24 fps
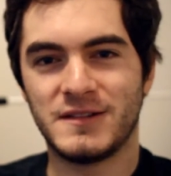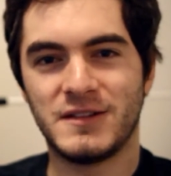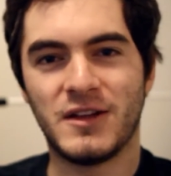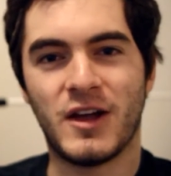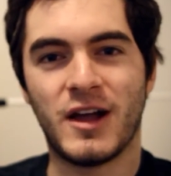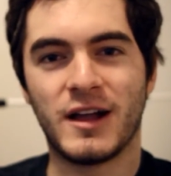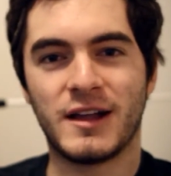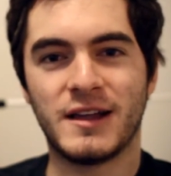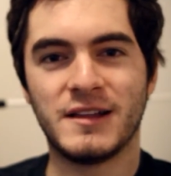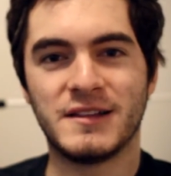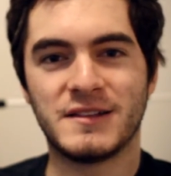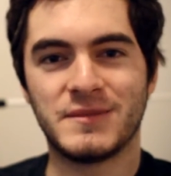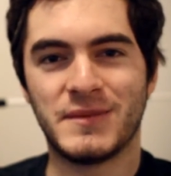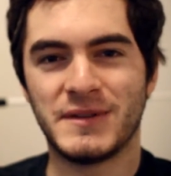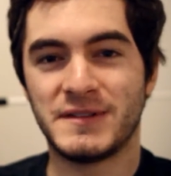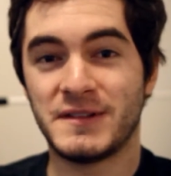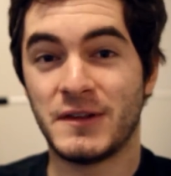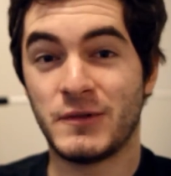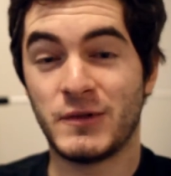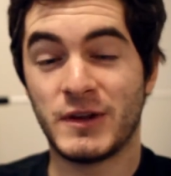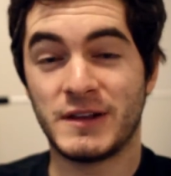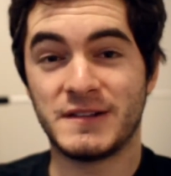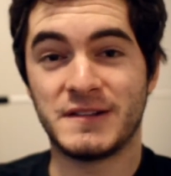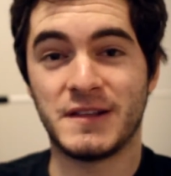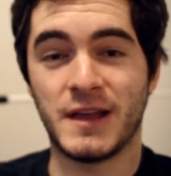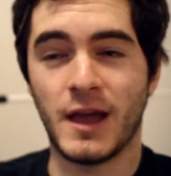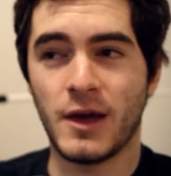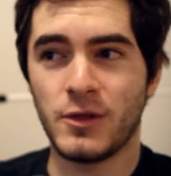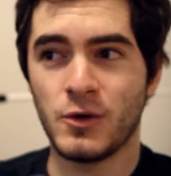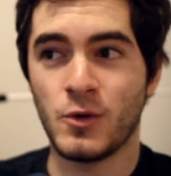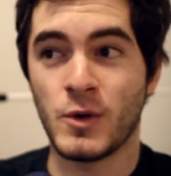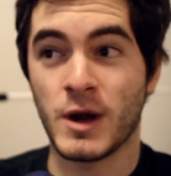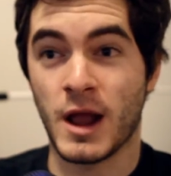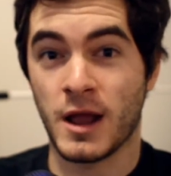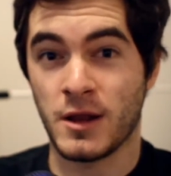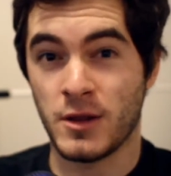talk in specifics. The
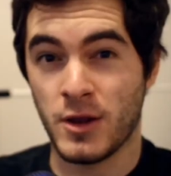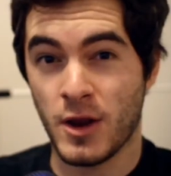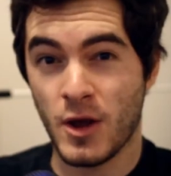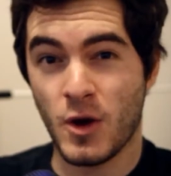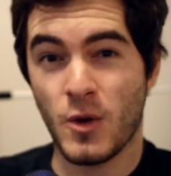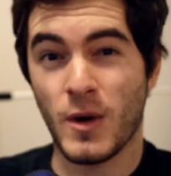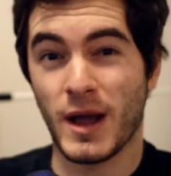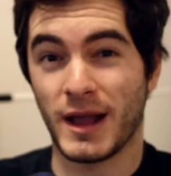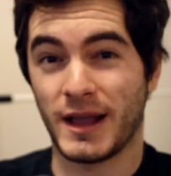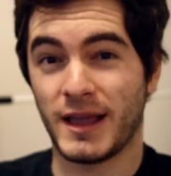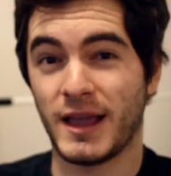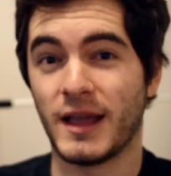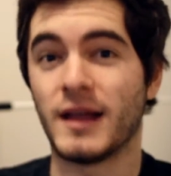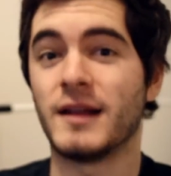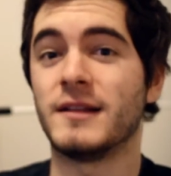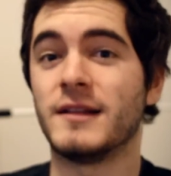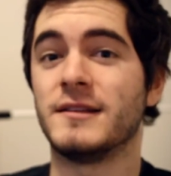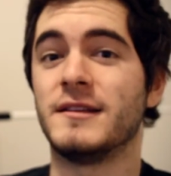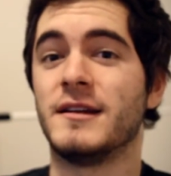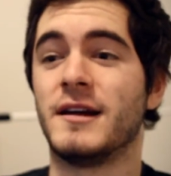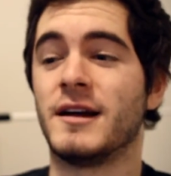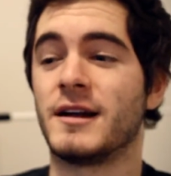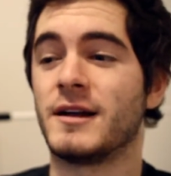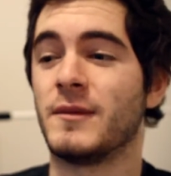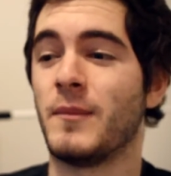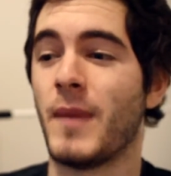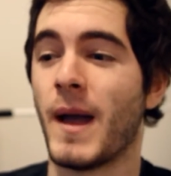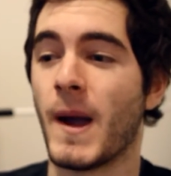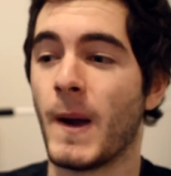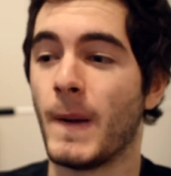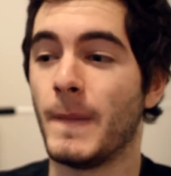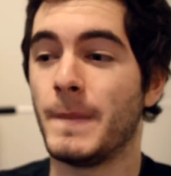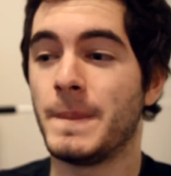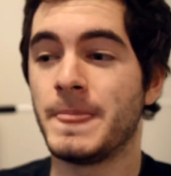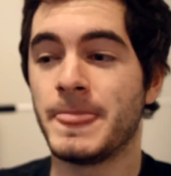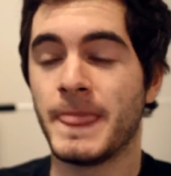other one I know I can't talk
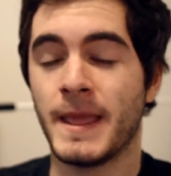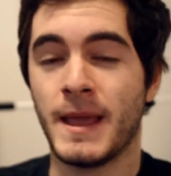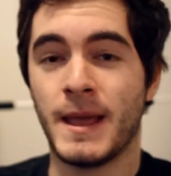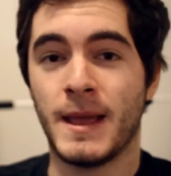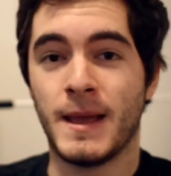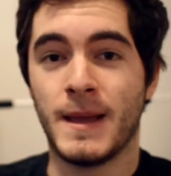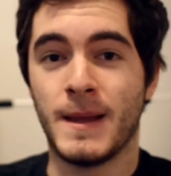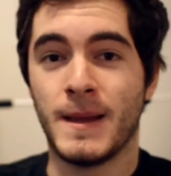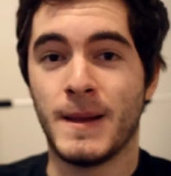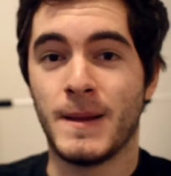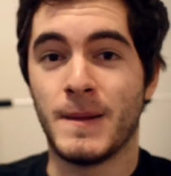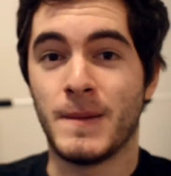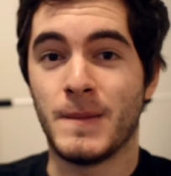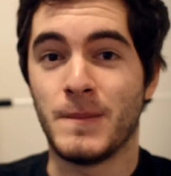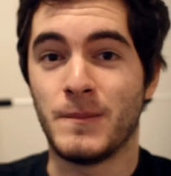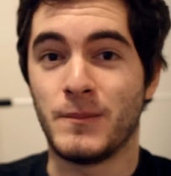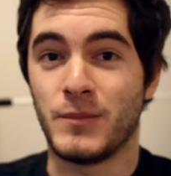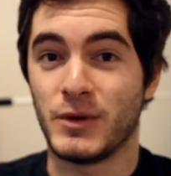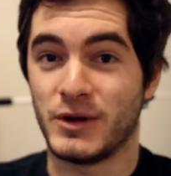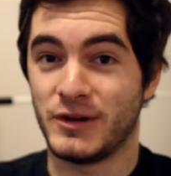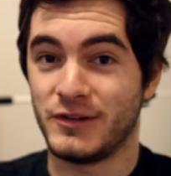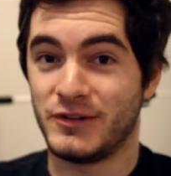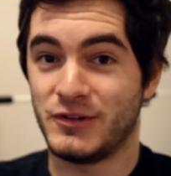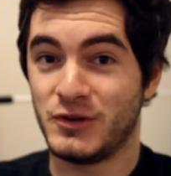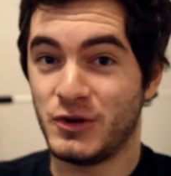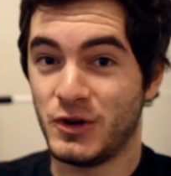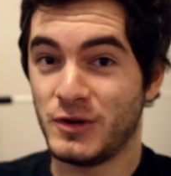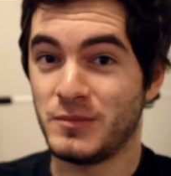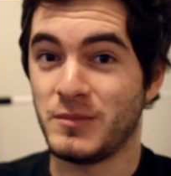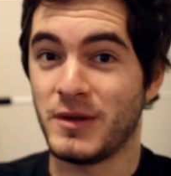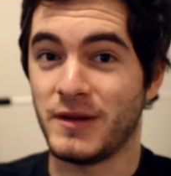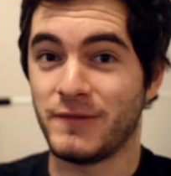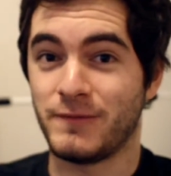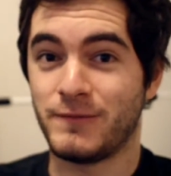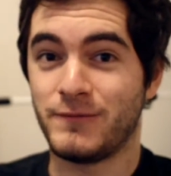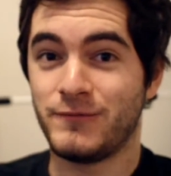about, but it
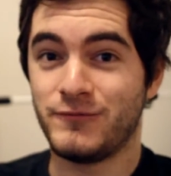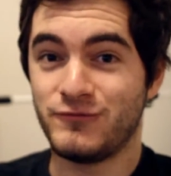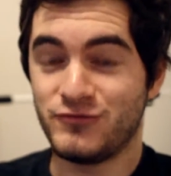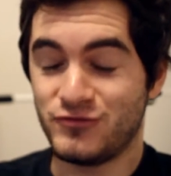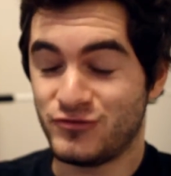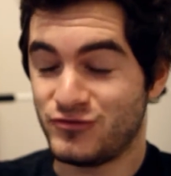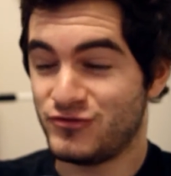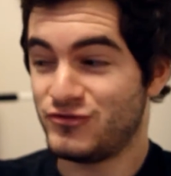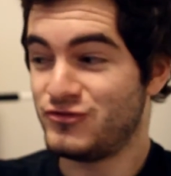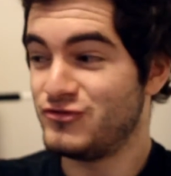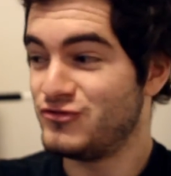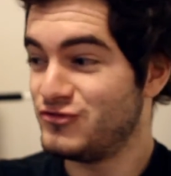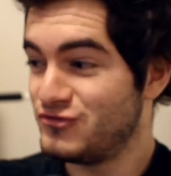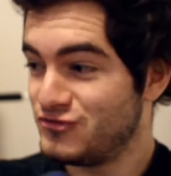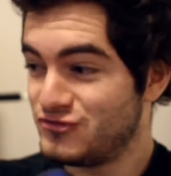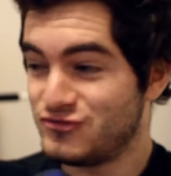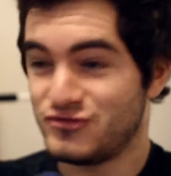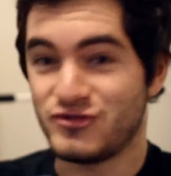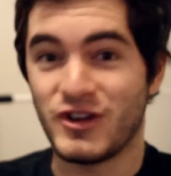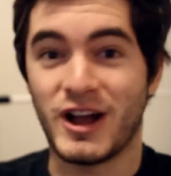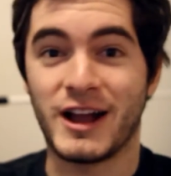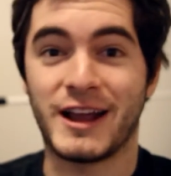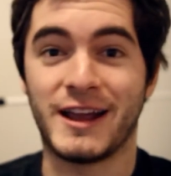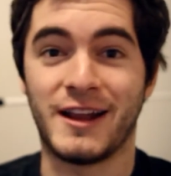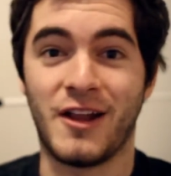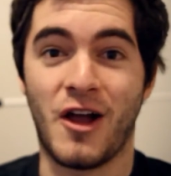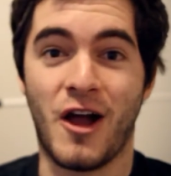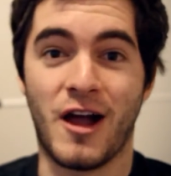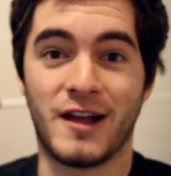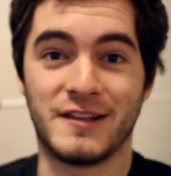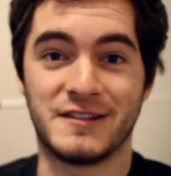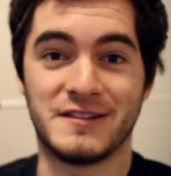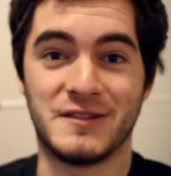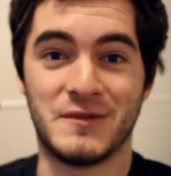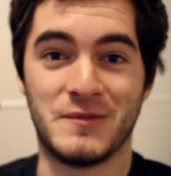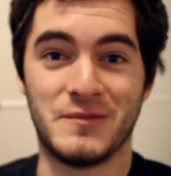could be fucking
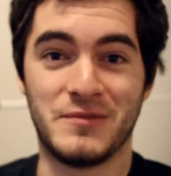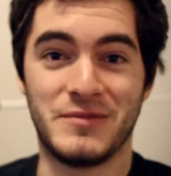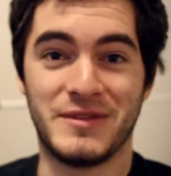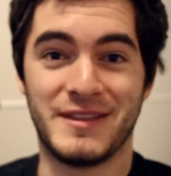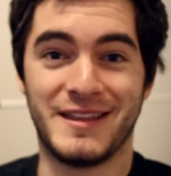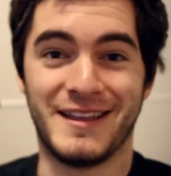awesome.